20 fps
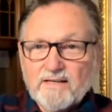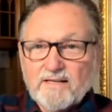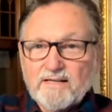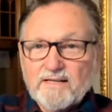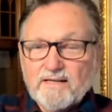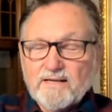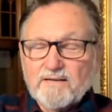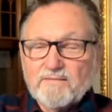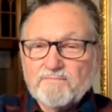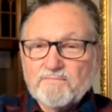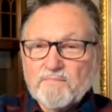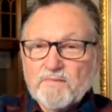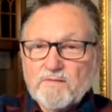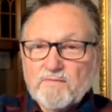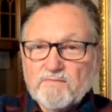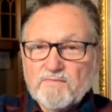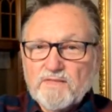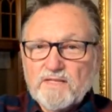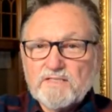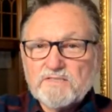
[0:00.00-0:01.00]
Now,
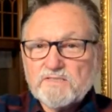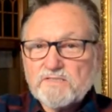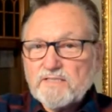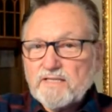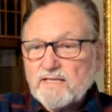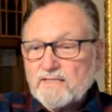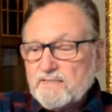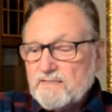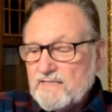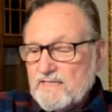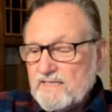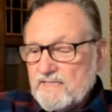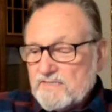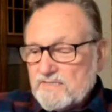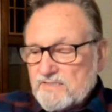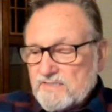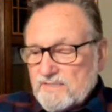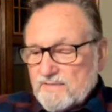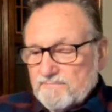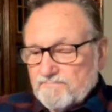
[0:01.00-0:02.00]
these
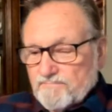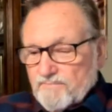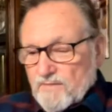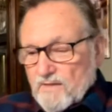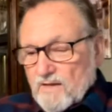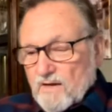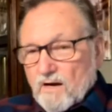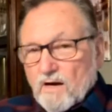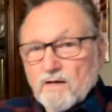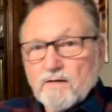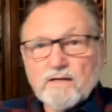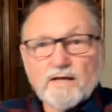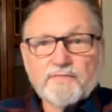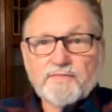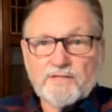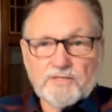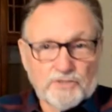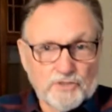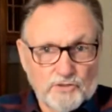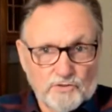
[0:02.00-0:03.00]
techniques are
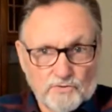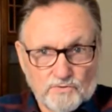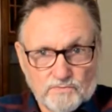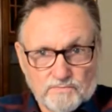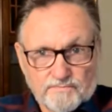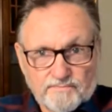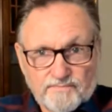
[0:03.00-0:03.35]
nothing new.